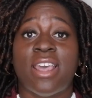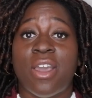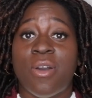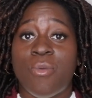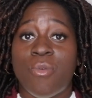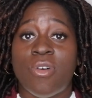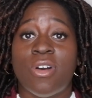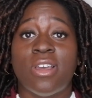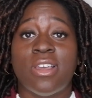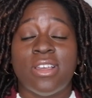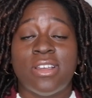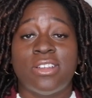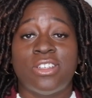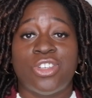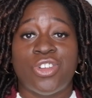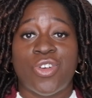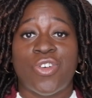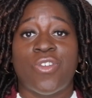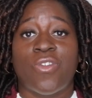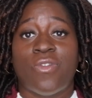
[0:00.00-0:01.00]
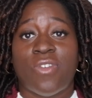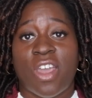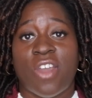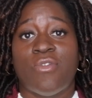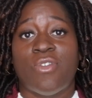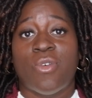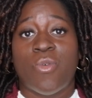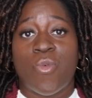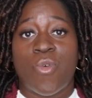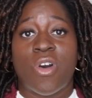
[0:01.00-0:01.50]
and what is your
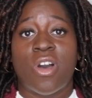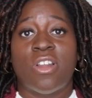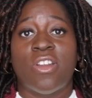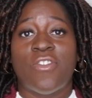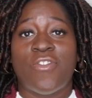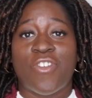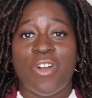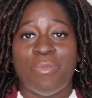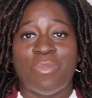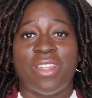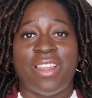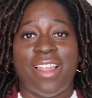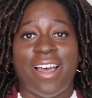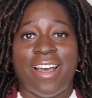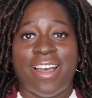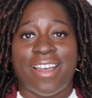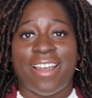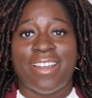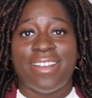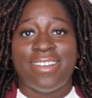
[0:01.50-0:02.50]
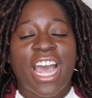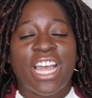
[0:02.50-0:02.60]
favorite one from the line